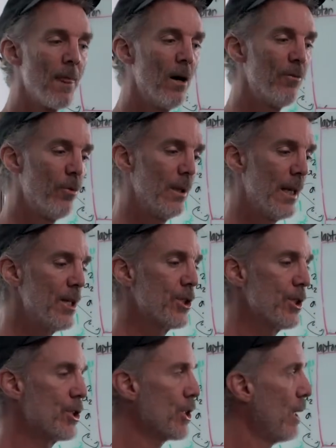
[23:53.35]
of
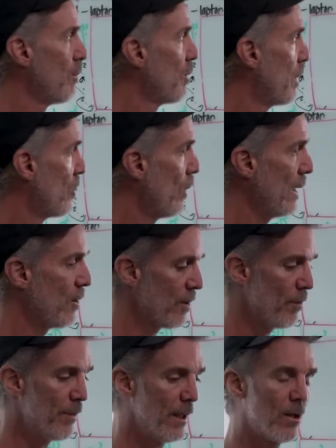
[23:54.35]
relationships between
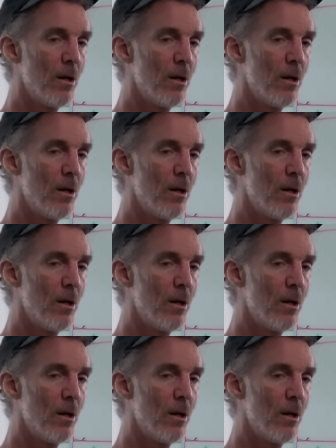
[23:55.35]
something